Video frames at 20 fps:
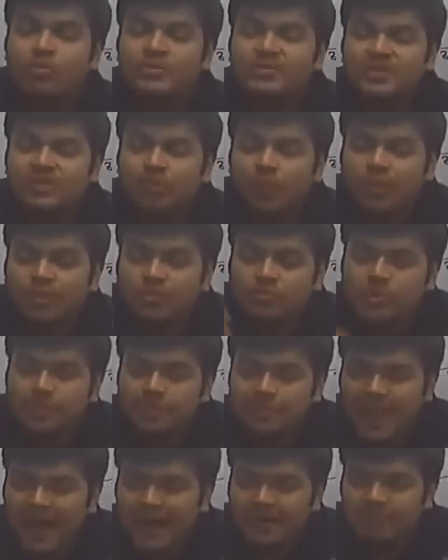is it going to
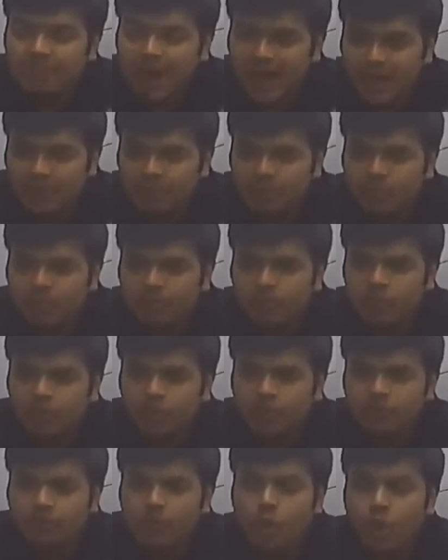impact my
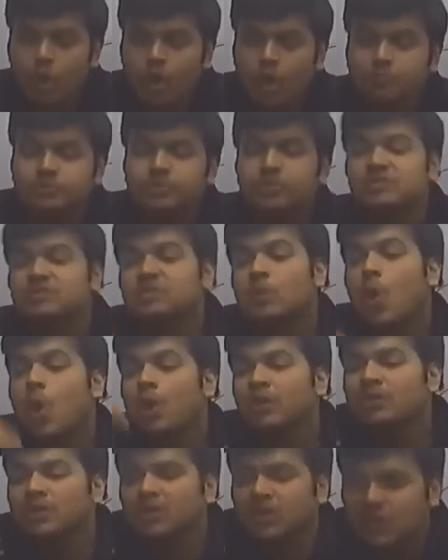portfolio of call options
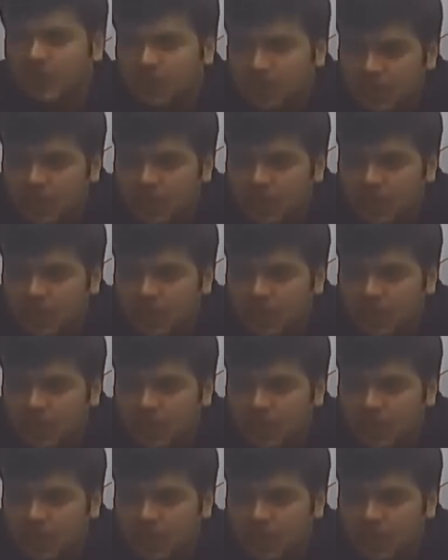on the